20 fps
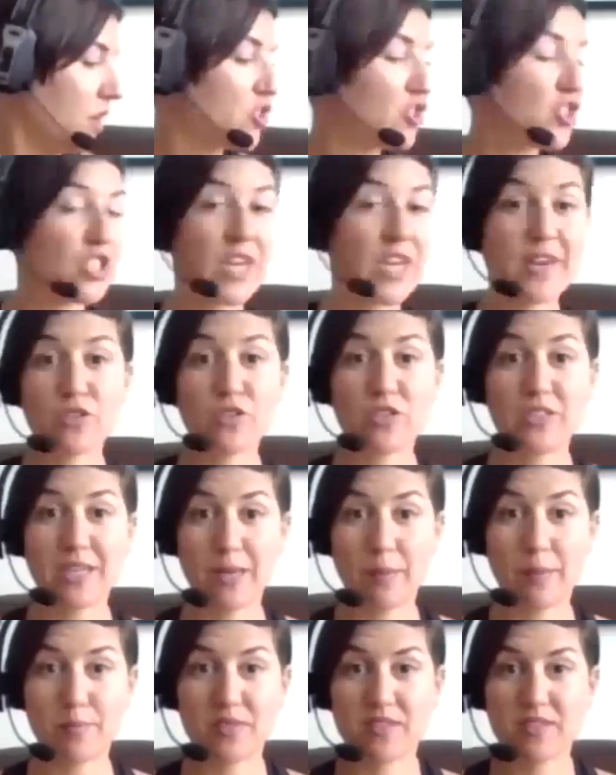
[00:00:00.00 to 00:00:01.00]
Chair
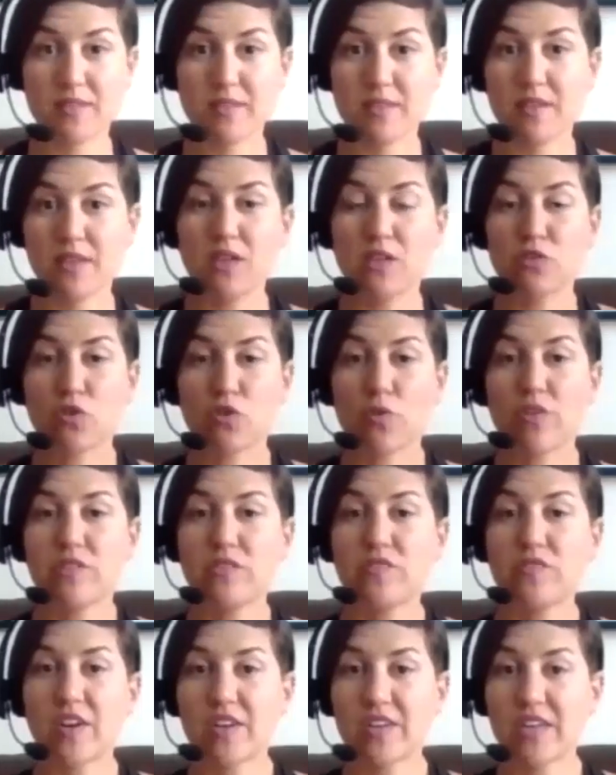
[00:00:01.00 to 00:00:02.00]
dips. So
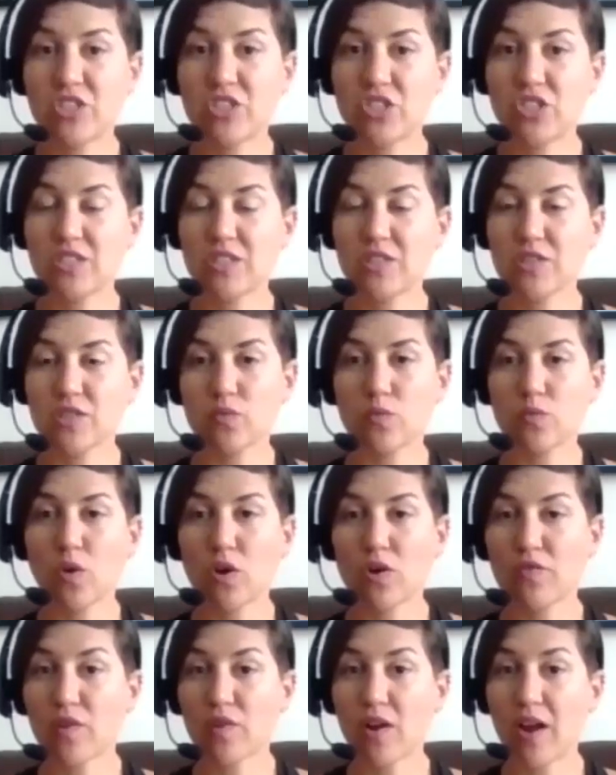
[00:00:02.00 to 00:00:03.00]
this variation doesn't
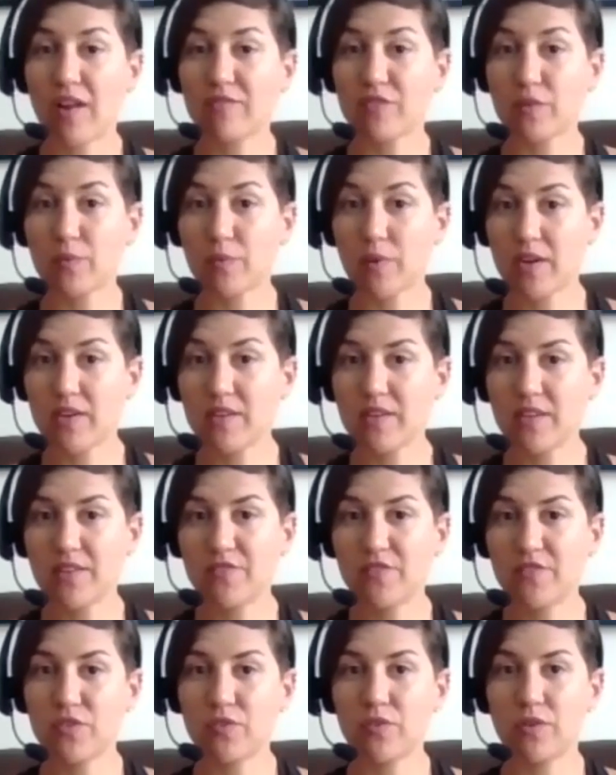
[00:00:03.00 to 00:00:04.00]
work for everyone. If
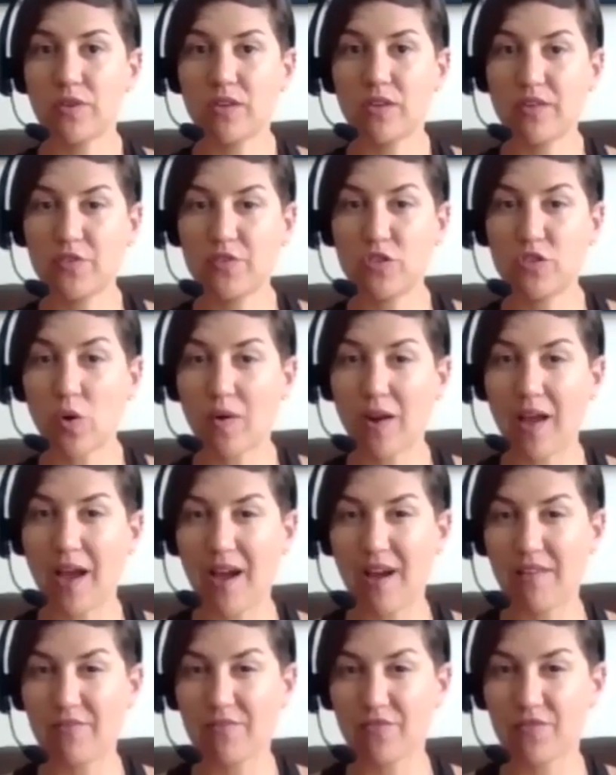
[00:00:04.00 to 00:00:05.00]
you don't
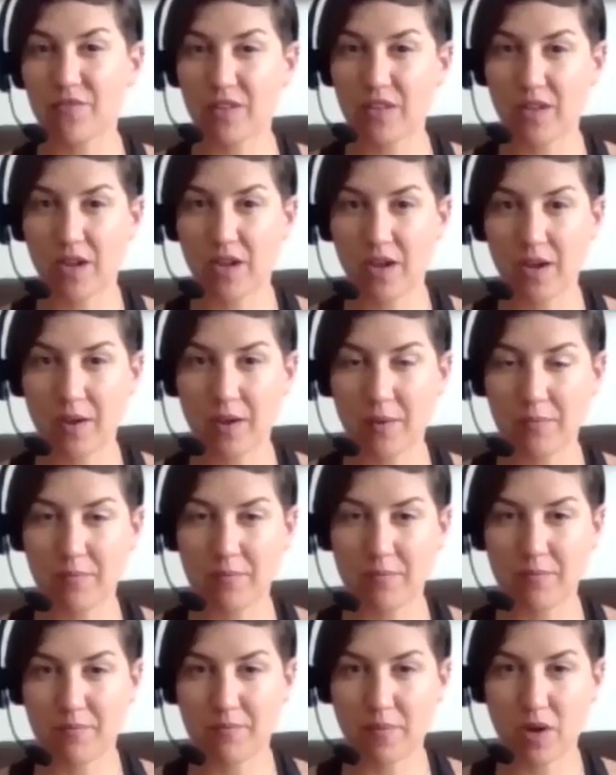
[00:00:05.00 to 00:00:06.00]
have
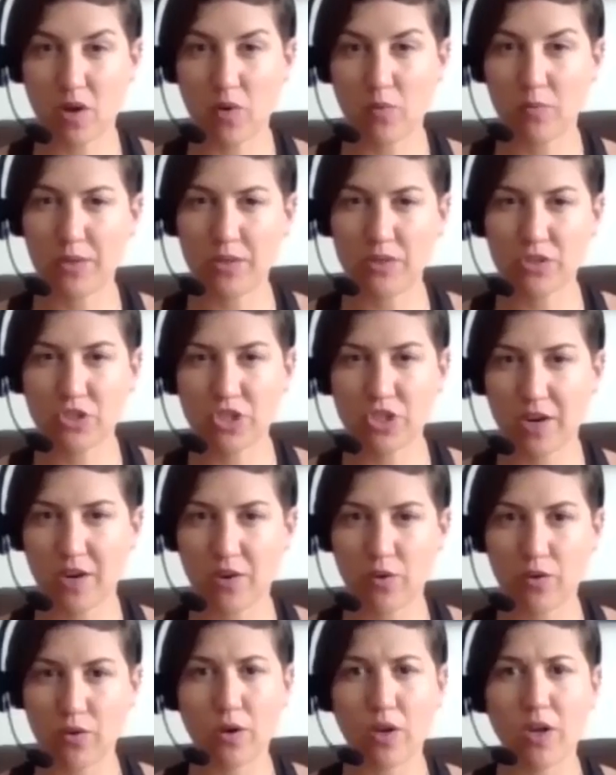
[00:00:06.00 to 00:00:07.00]
a
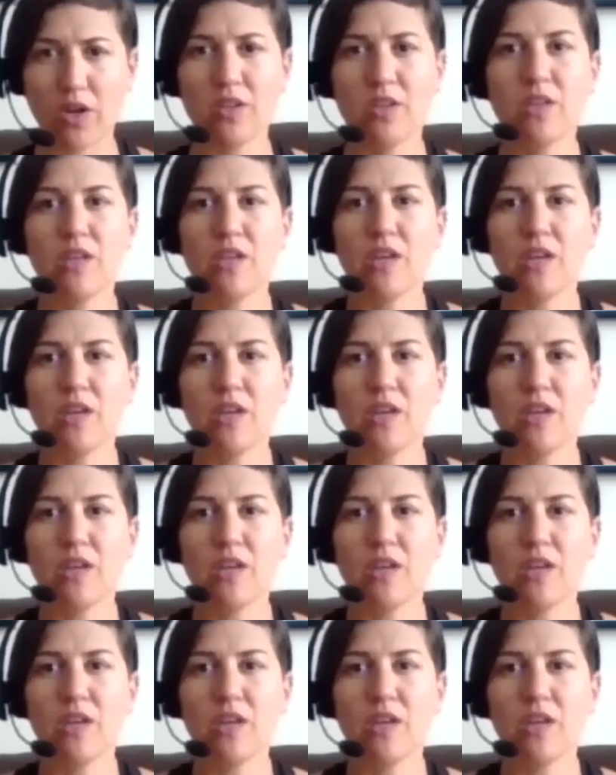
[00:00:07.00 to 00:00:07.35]
wheelchair or